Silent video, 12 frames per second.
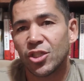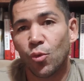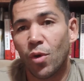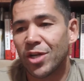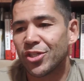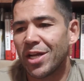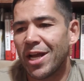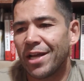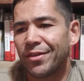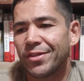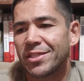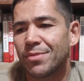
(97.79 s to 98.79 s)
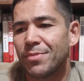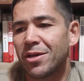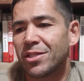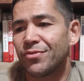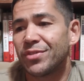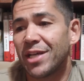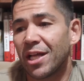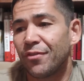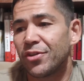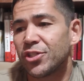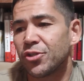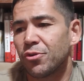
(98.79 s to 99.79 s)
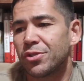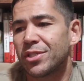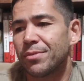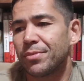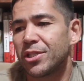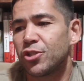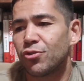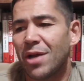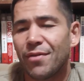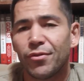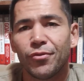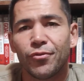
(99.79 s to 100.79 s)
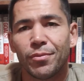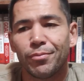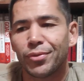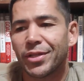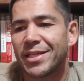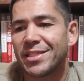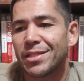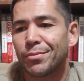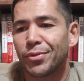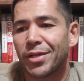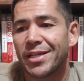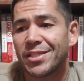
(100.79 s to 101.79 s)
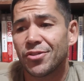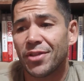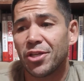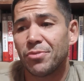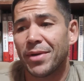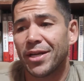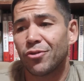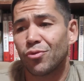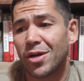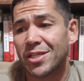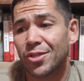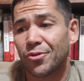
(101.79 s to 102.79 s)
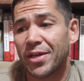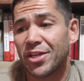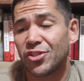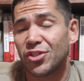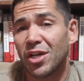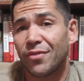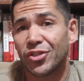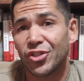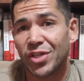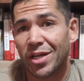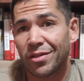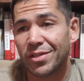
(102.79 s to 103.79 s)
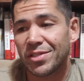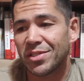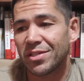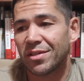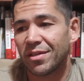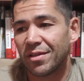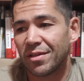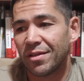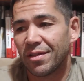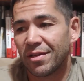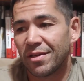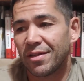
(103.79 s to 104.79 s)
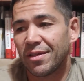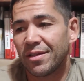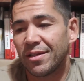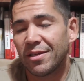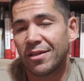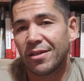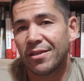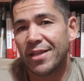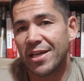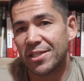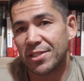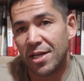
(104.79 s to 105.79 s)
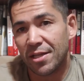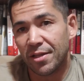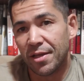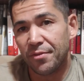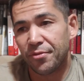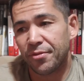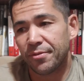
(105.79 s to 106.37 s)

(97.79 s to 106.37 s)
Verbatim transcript: to watch endless amounts of television or simply travel from place to place so that you might cross locations off a checklist, that is not life.